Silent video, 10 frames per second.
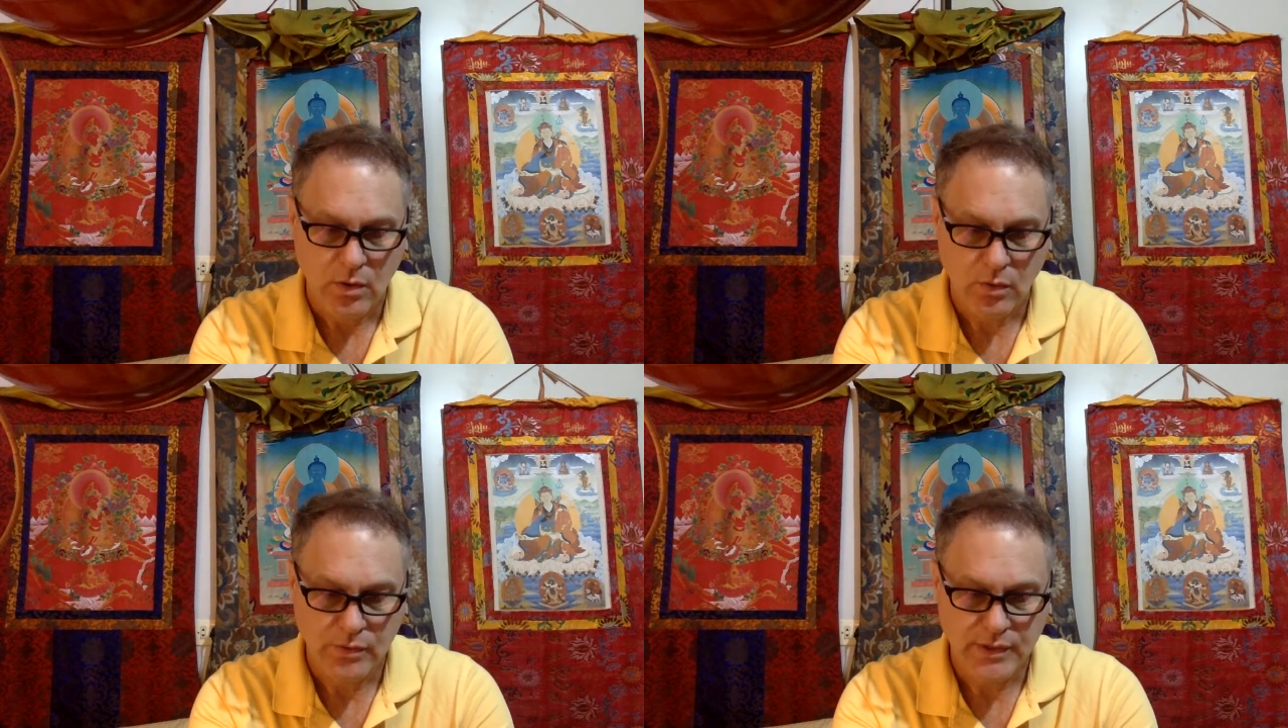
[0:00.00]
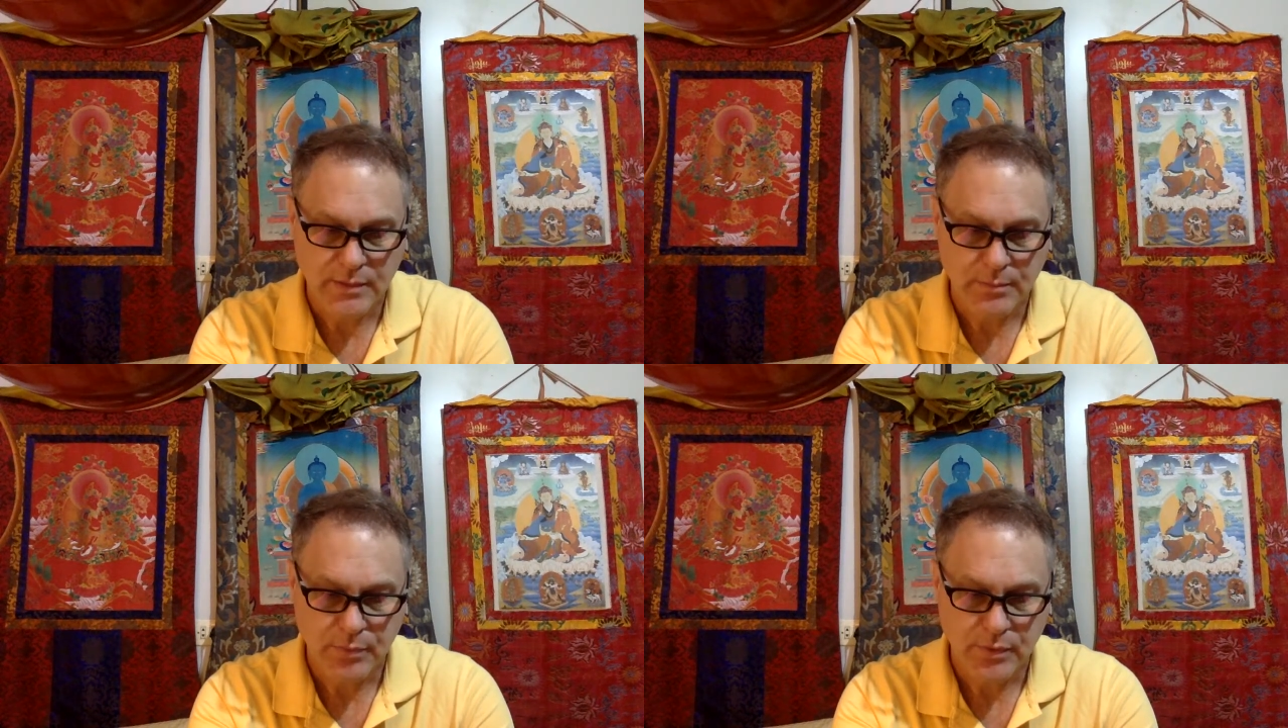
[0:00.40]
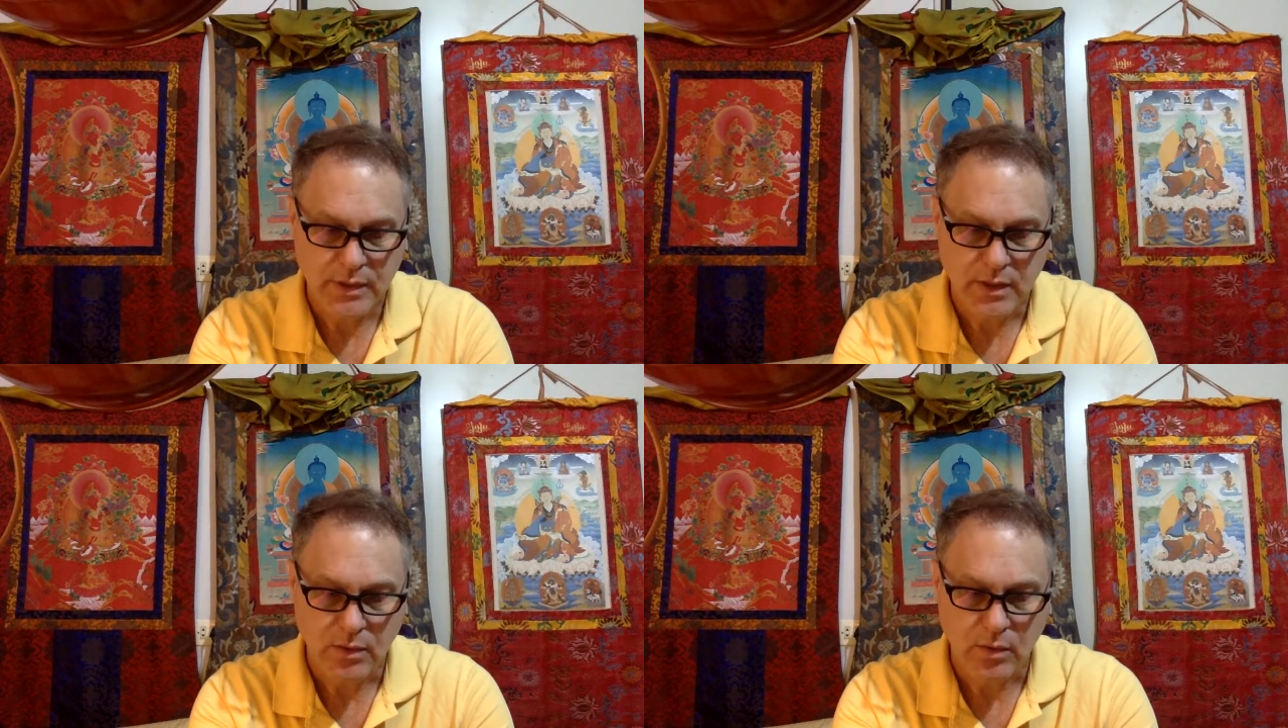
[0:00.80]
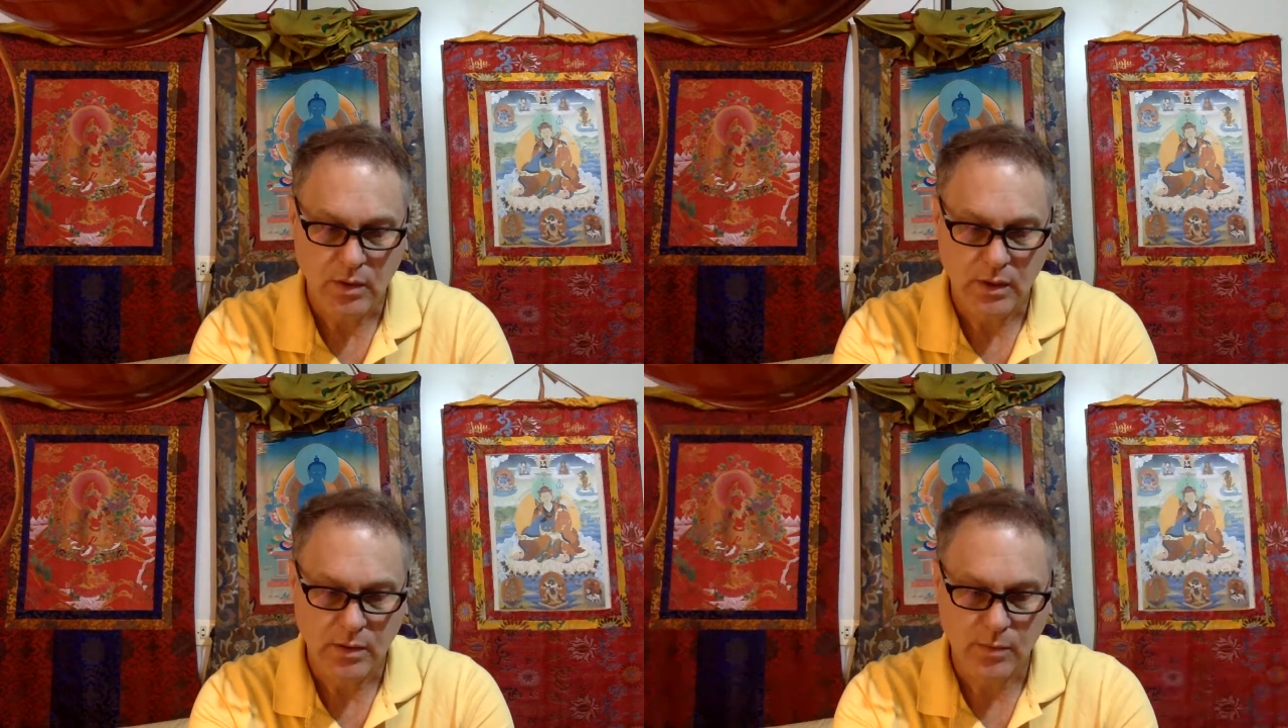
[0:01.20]
Only a Buddha or
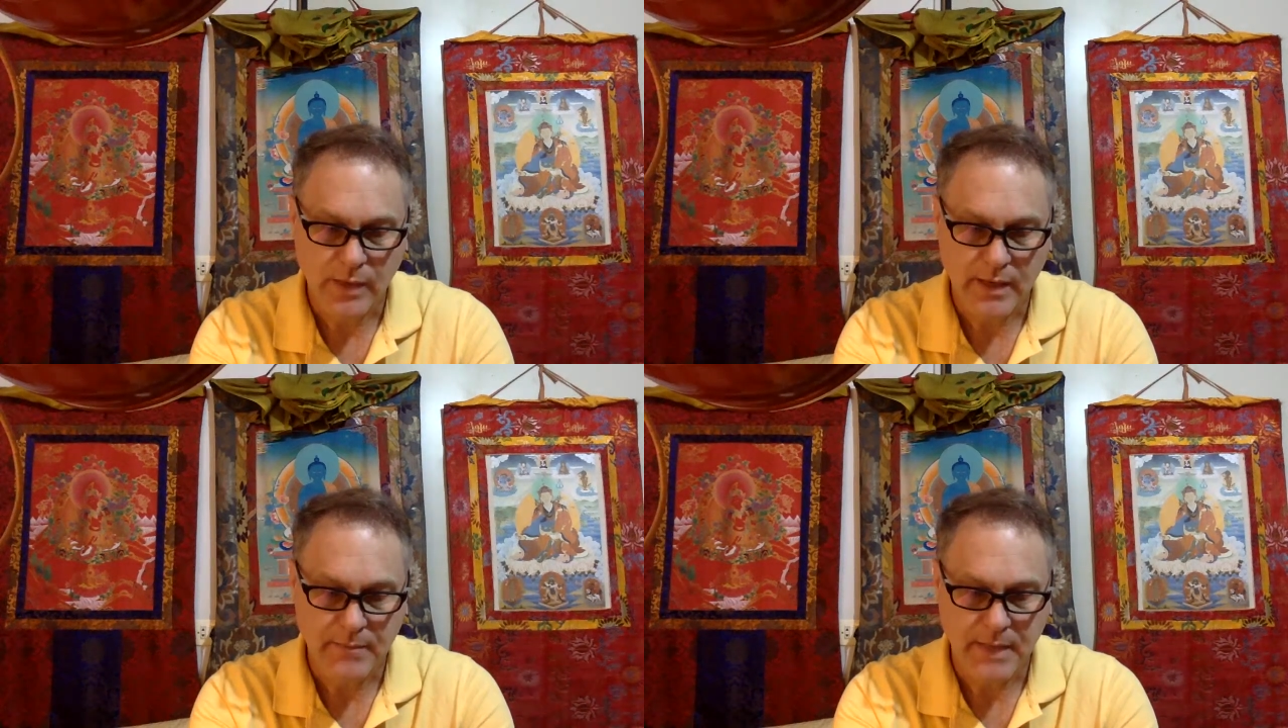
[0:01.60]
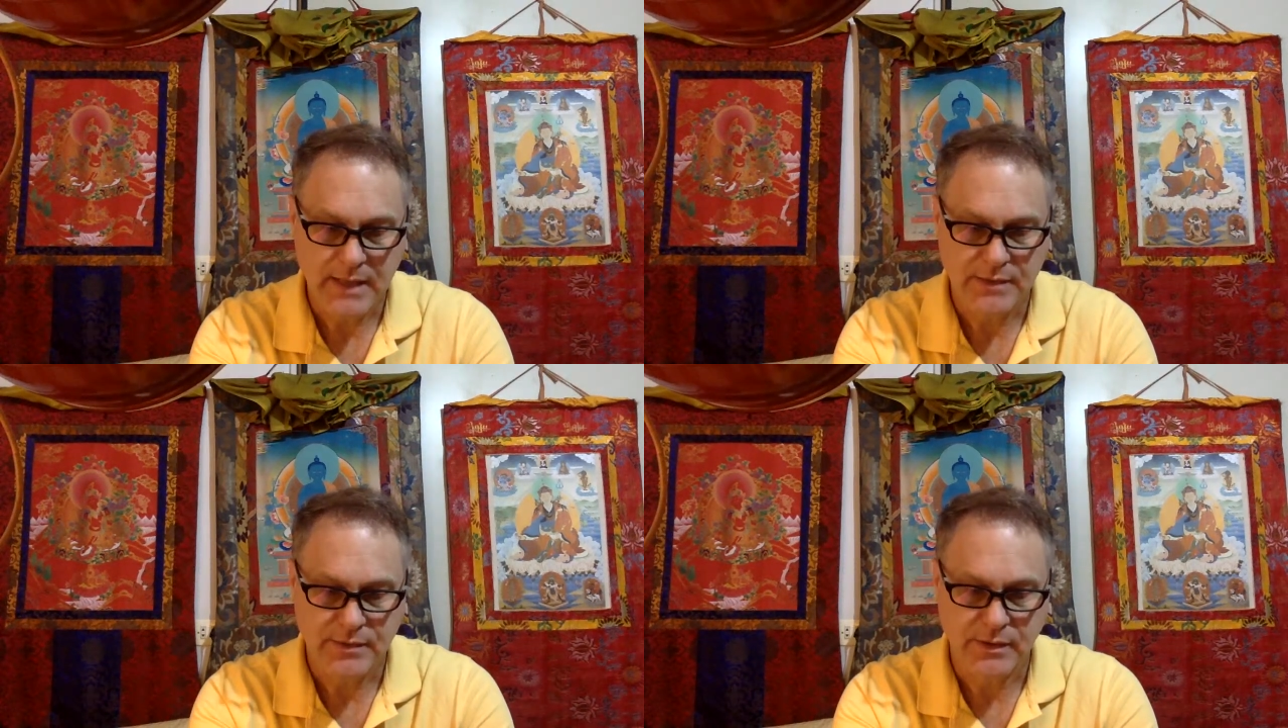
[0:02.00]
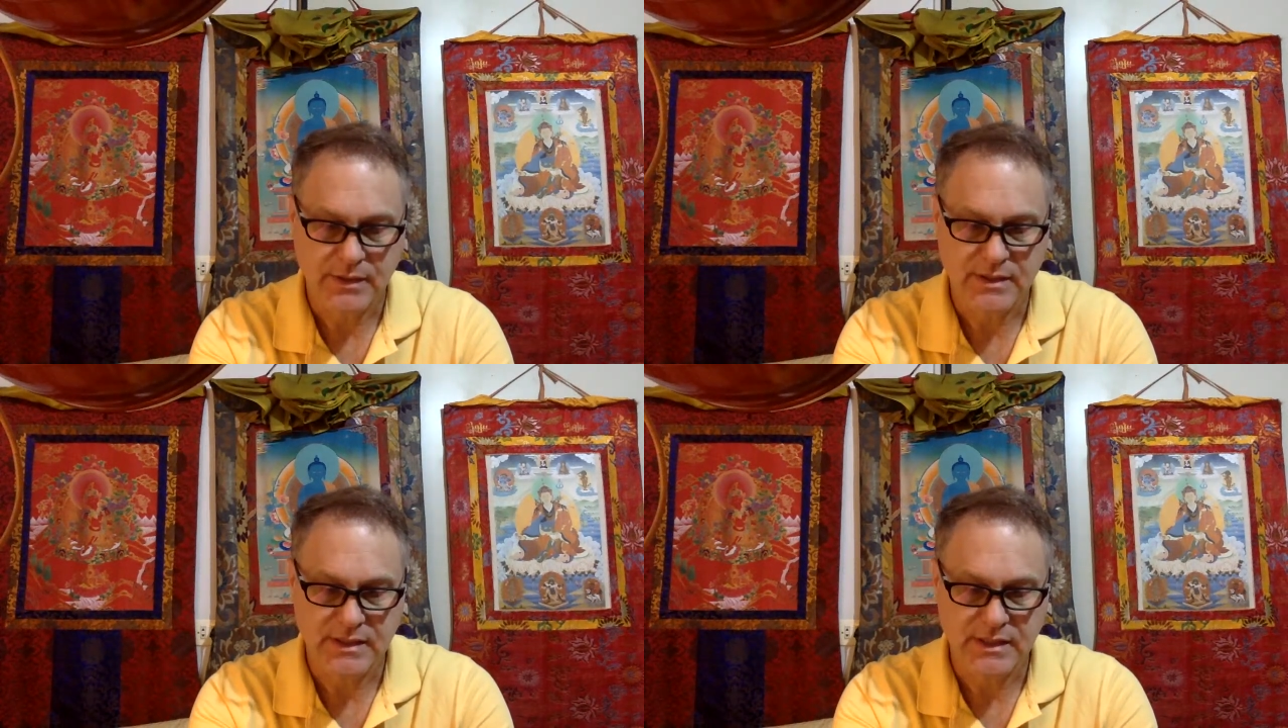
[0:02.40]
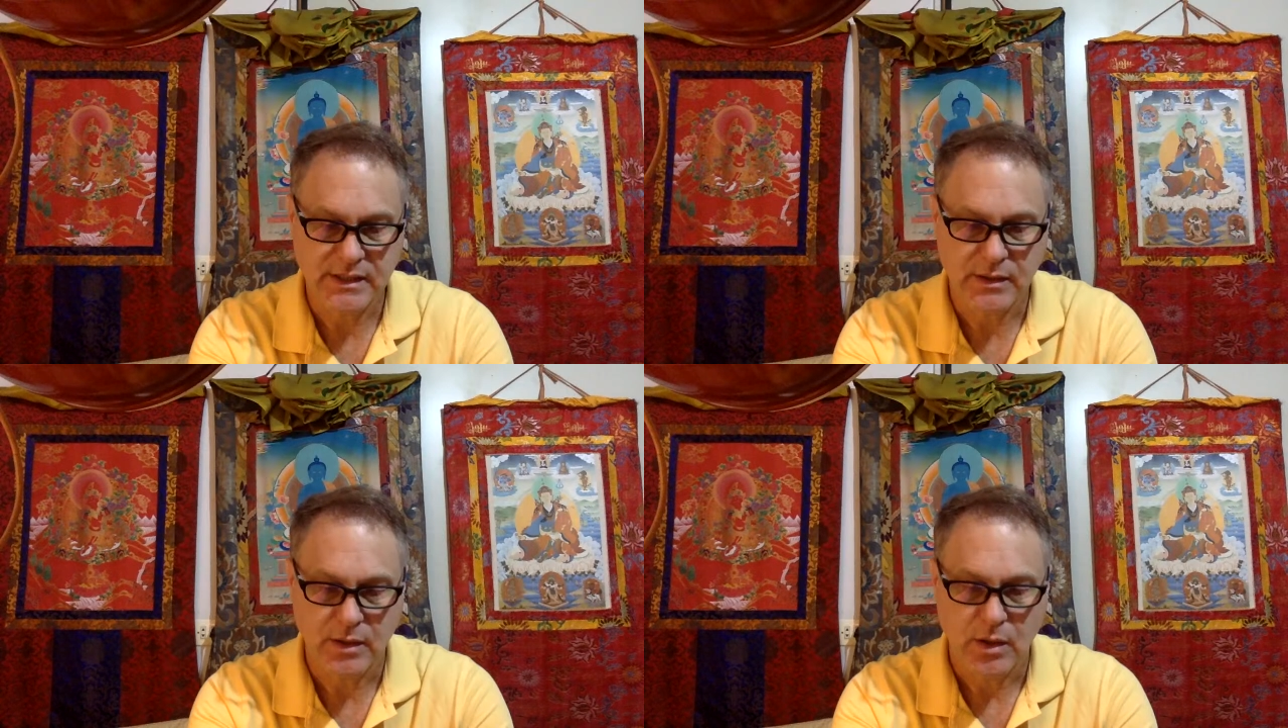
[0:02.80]
a great master can
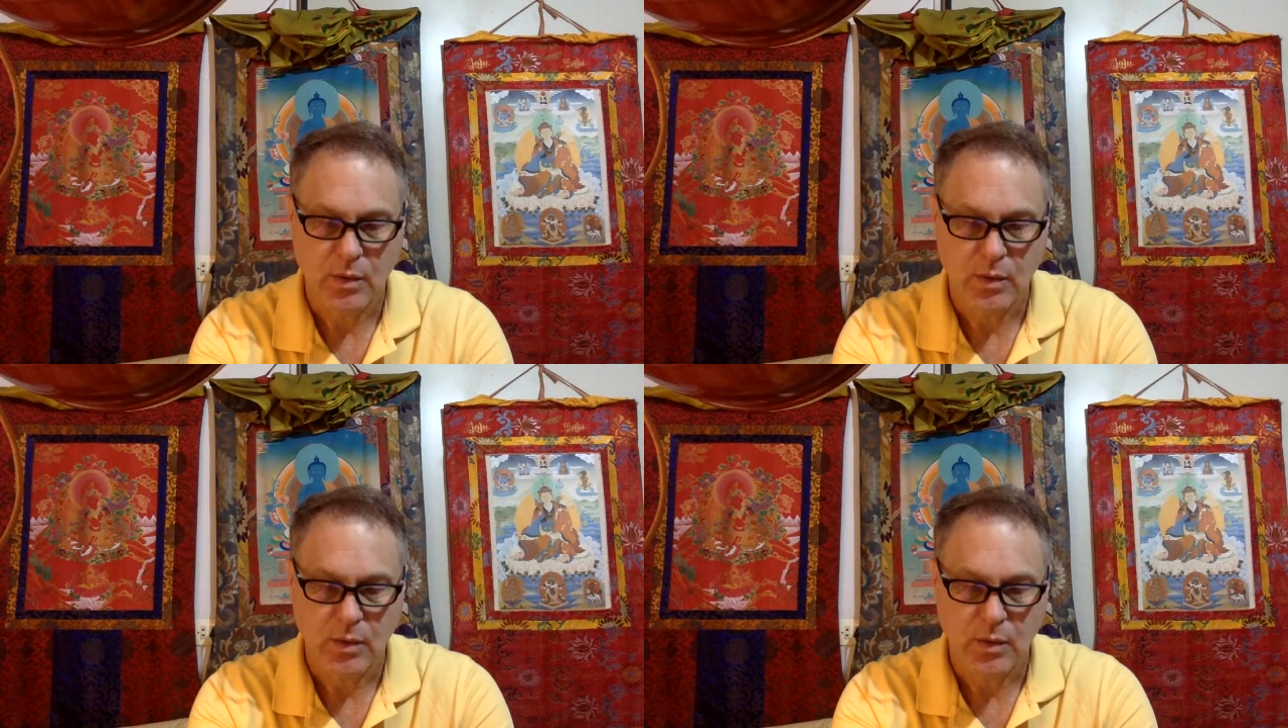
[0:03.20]
see